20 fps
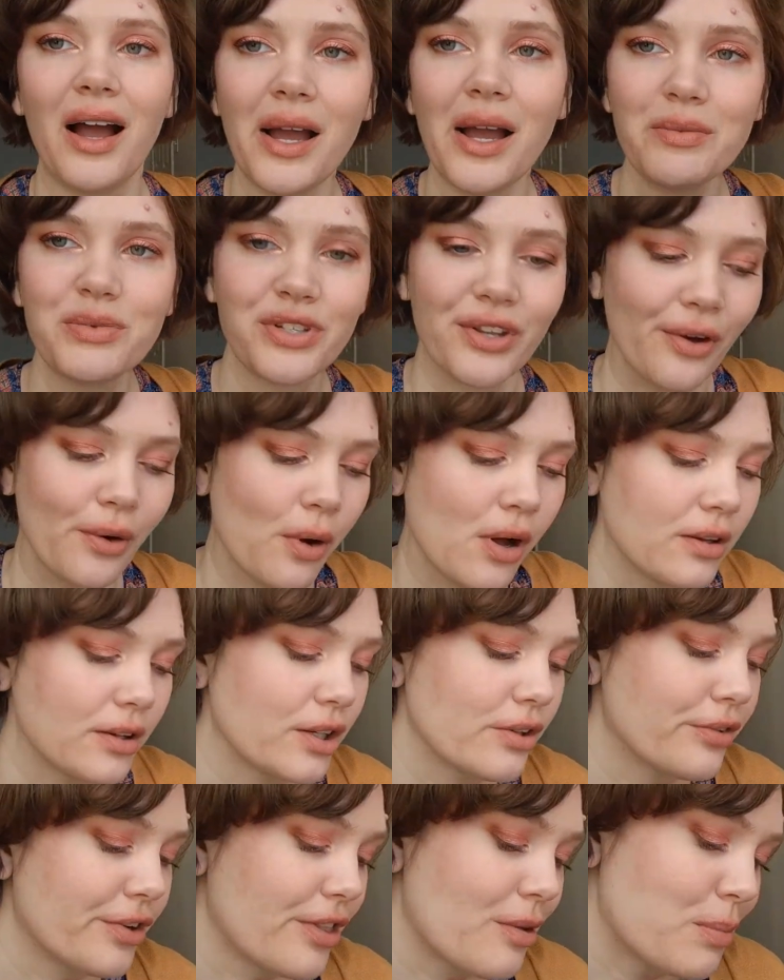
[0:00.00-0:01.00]
I'm so
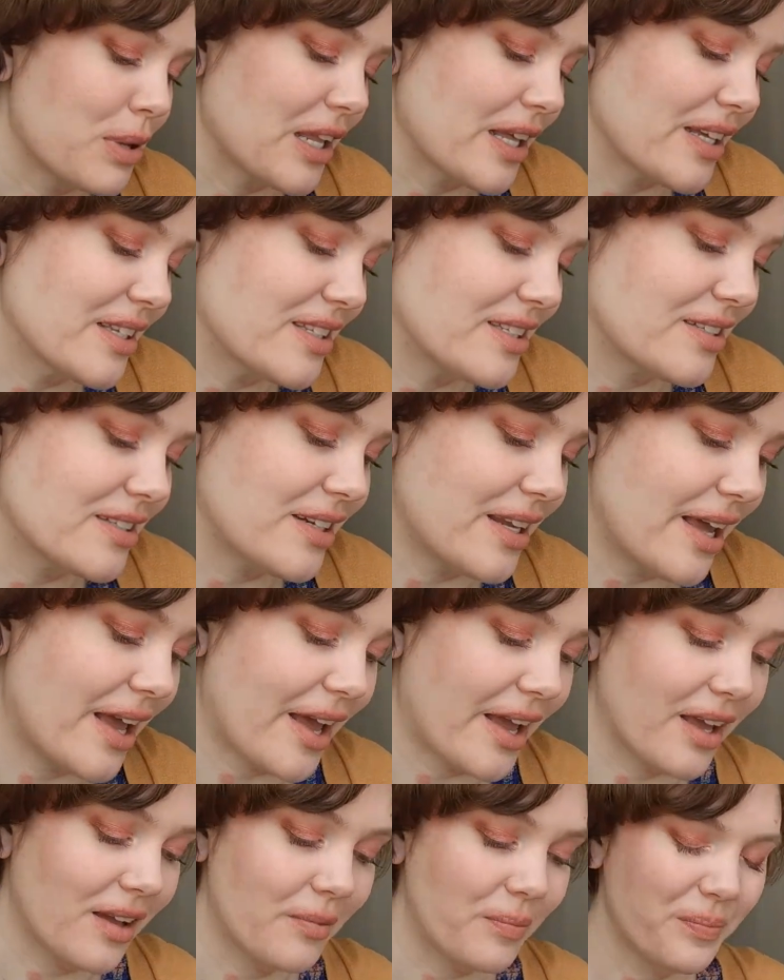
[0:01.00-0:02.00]
all over the place
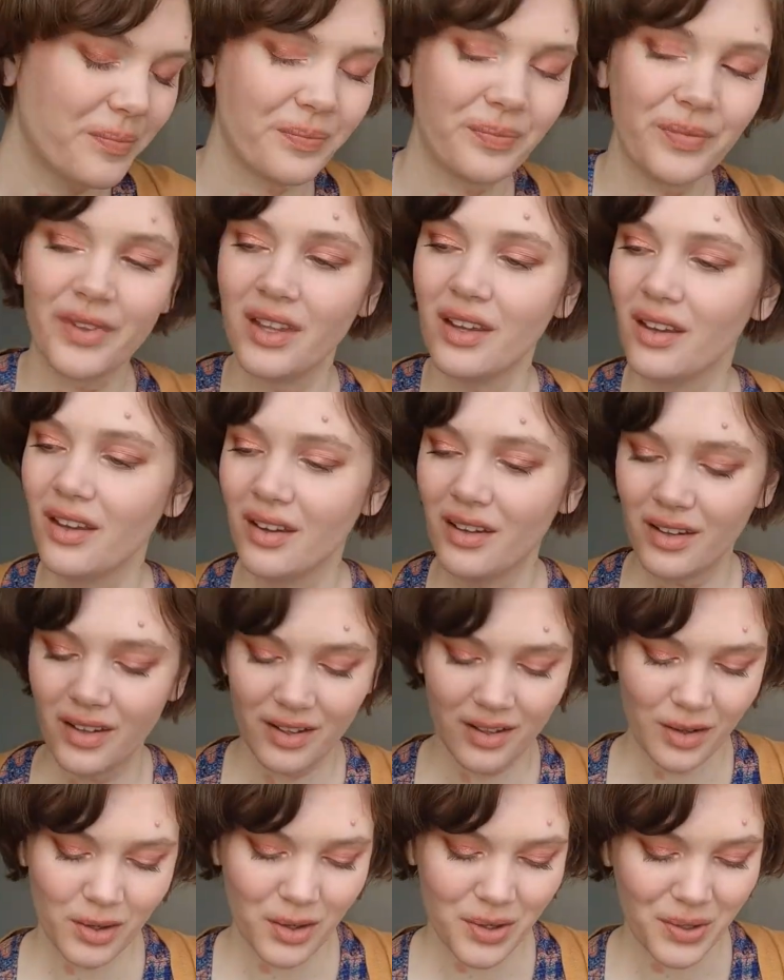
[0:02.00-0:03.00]
today.
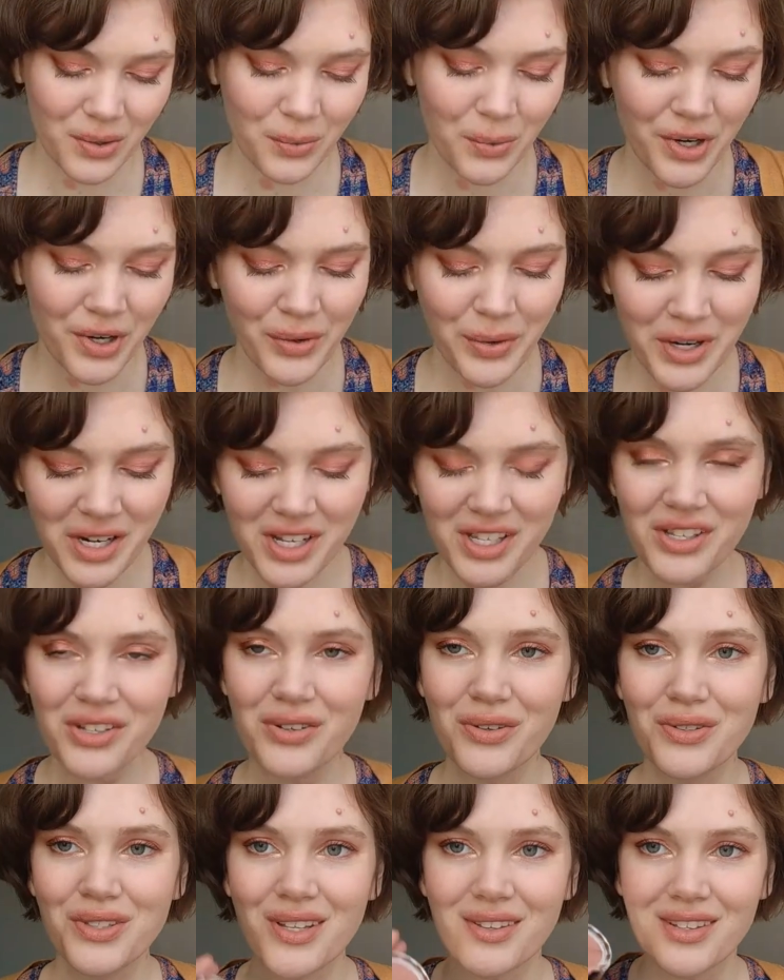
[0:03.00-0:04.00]
We're going to
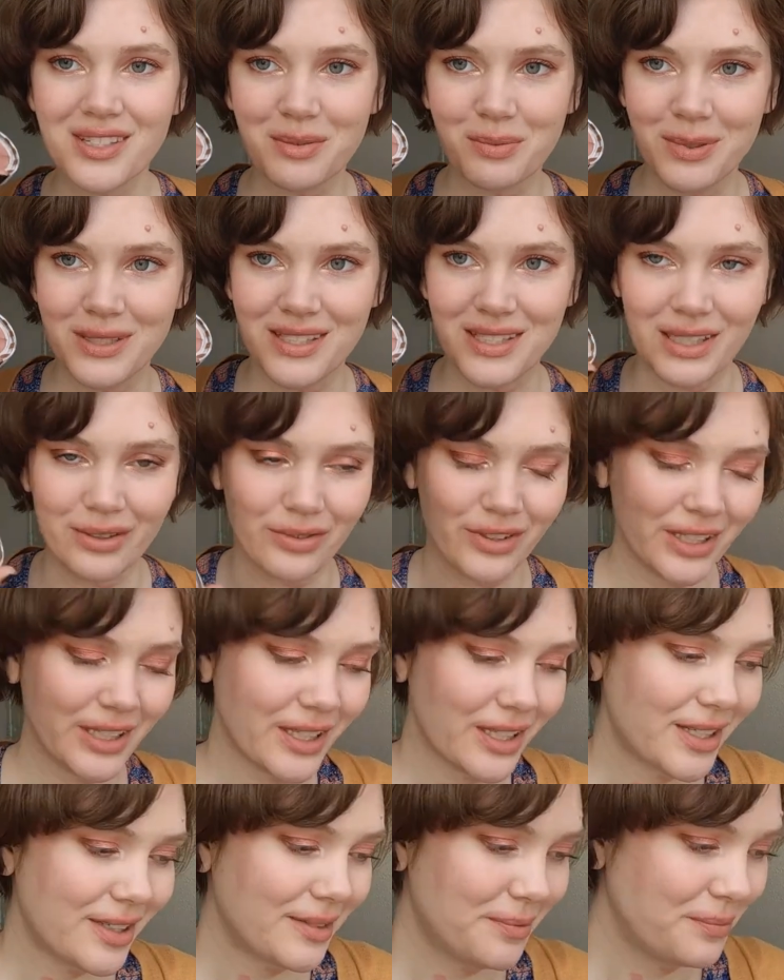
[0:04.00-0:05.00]
use this
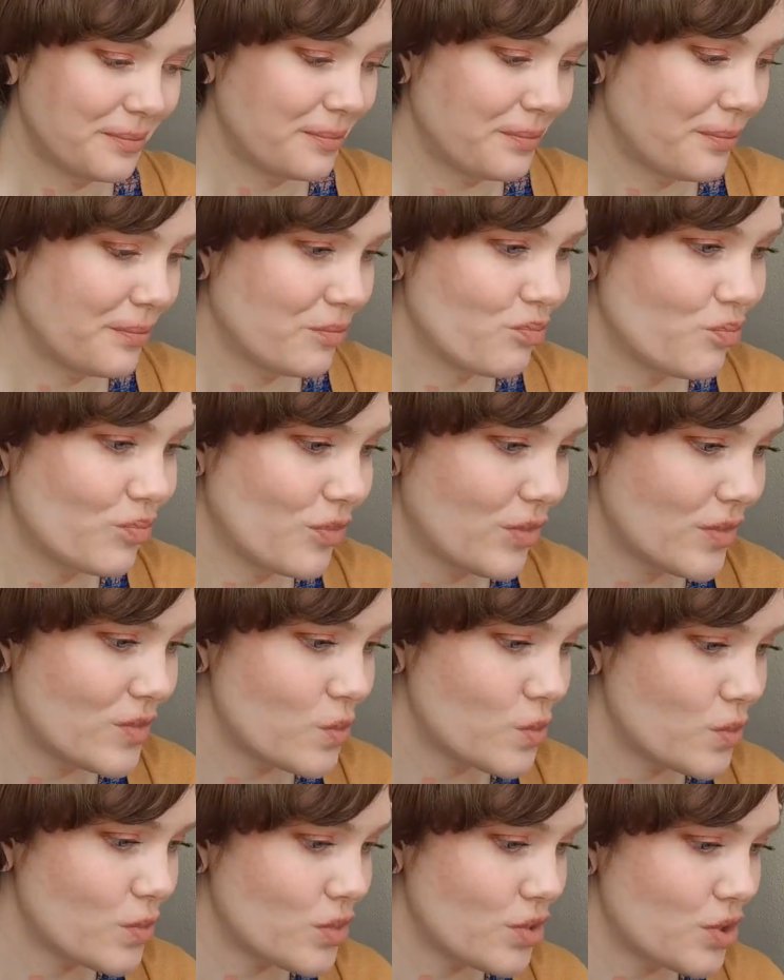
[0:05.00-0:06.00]
Pacifica
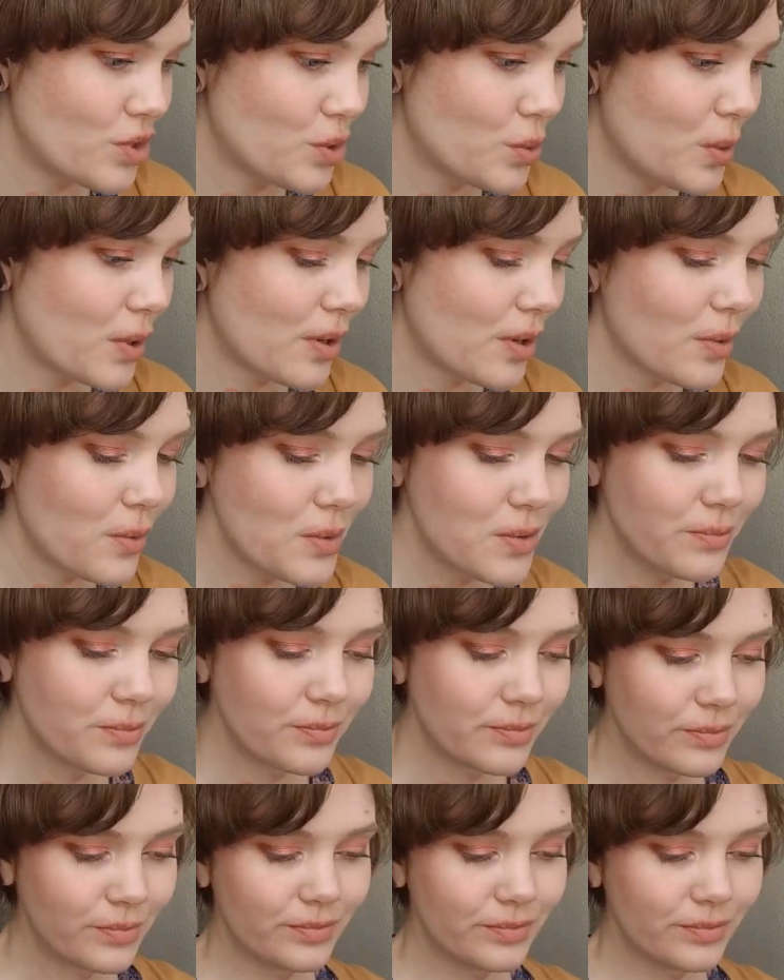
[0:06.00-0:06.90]
duo.